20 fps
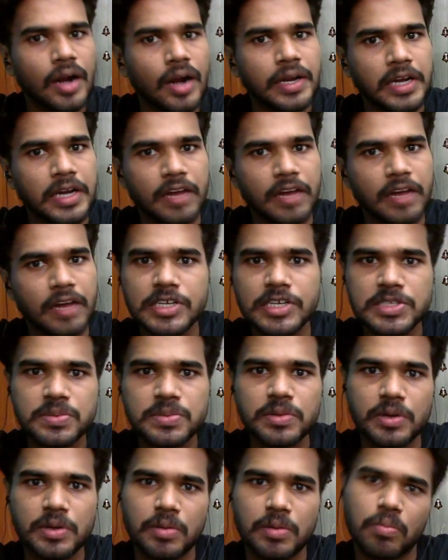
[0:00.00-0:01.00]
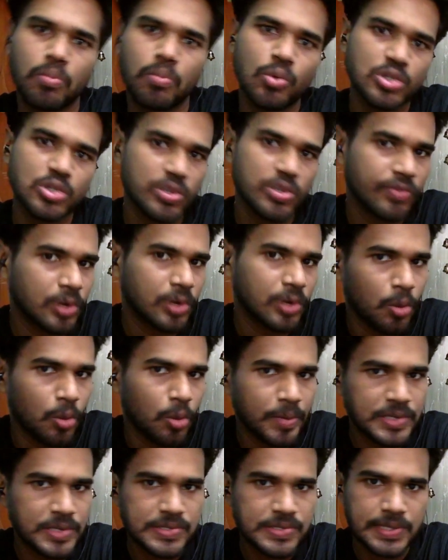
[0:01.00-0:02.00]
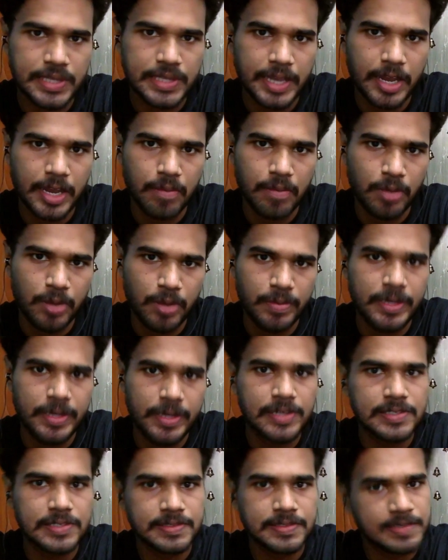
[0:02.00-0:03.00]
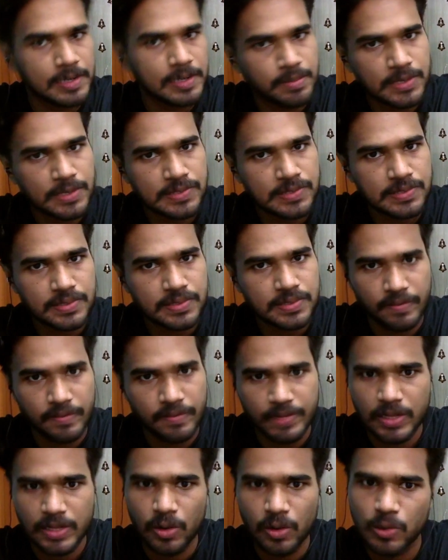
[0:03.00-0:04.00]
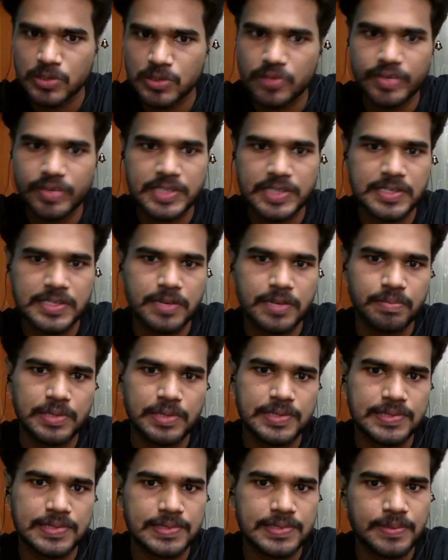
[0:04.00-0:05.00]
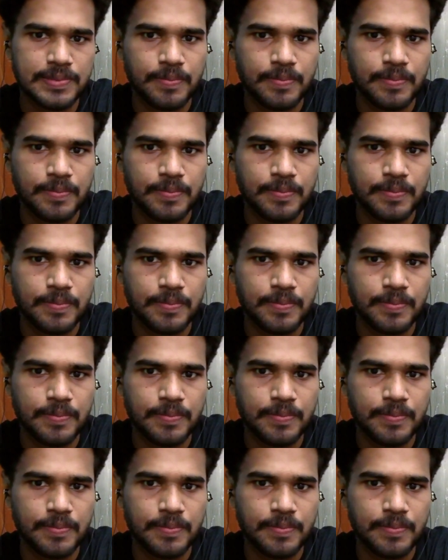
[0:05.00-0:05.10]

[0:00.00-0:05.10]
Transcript: covers most of the topics in the GATE Biomedical syllabus with lots of examples.